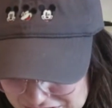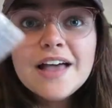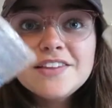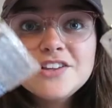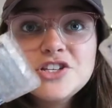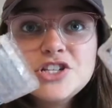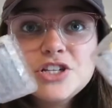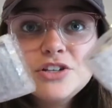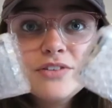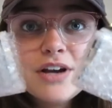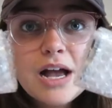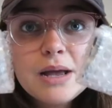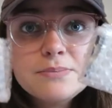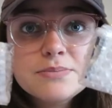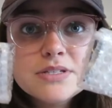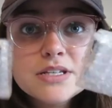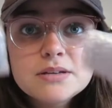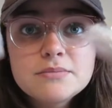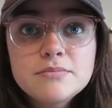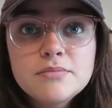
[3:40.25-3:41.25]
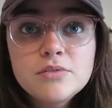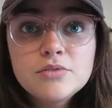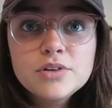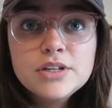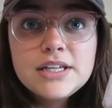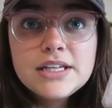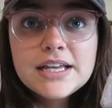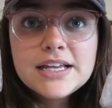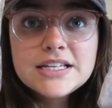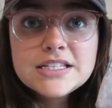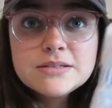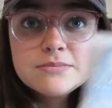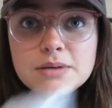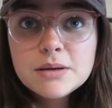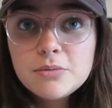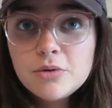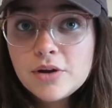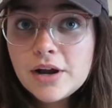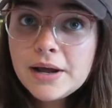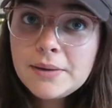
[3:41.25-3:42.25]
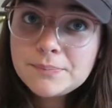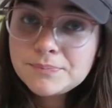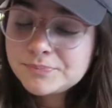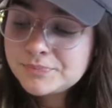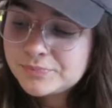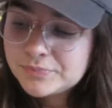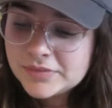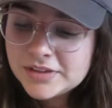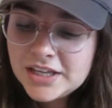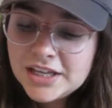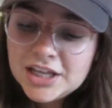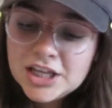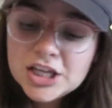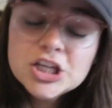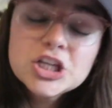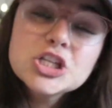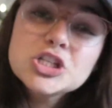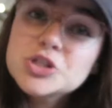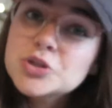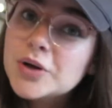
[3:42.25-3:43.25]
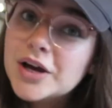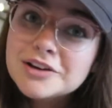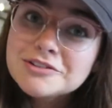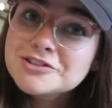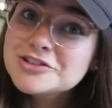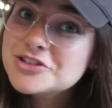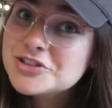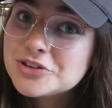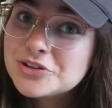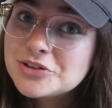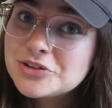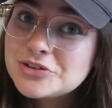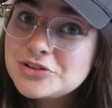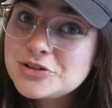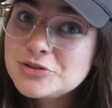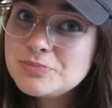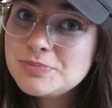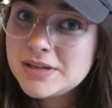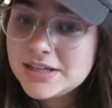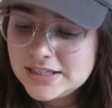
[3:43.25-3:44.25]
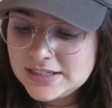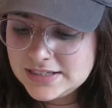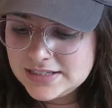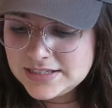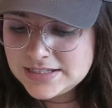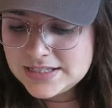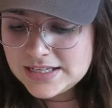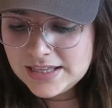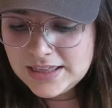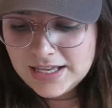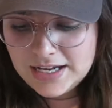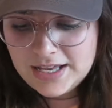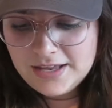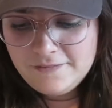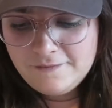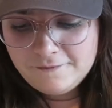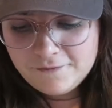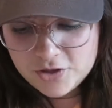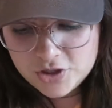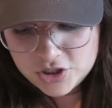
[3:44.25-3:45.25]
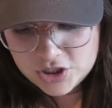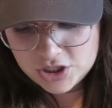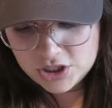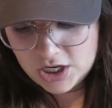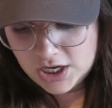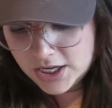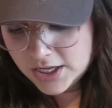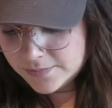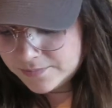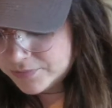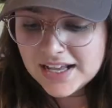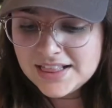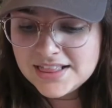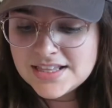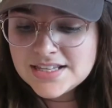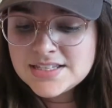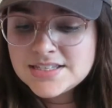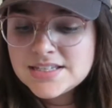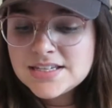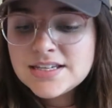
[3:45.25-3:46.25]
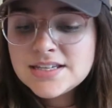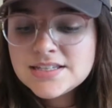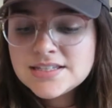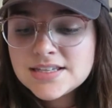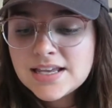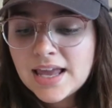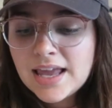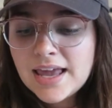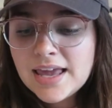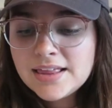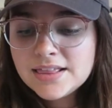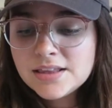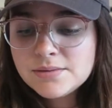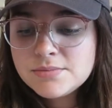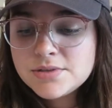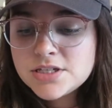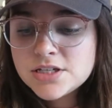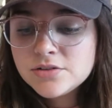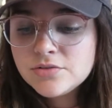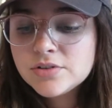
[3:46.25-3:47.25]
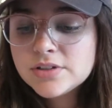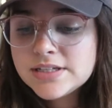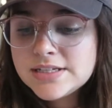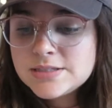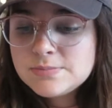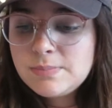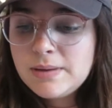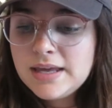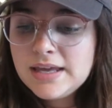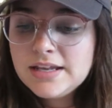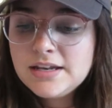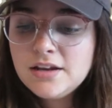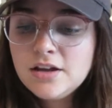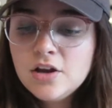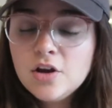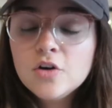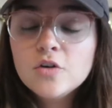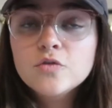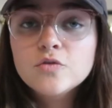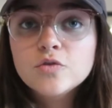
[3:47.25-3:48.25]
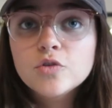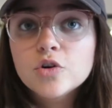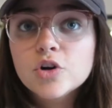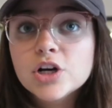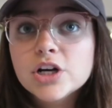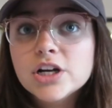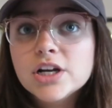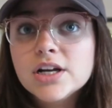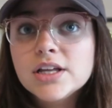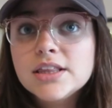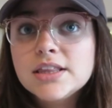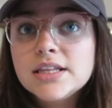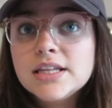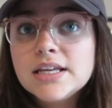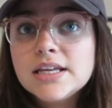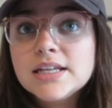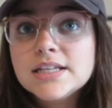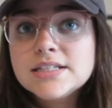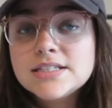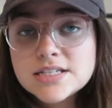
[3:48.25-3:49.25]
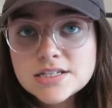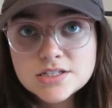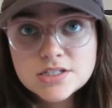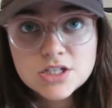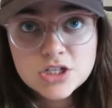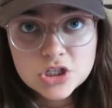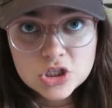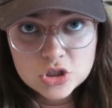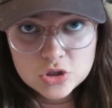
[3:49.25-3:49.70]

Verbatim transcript: And then she wraps them really nice in bubble wrap. So I will show you the two pins that I first got, and this is a limited release pin for the Disney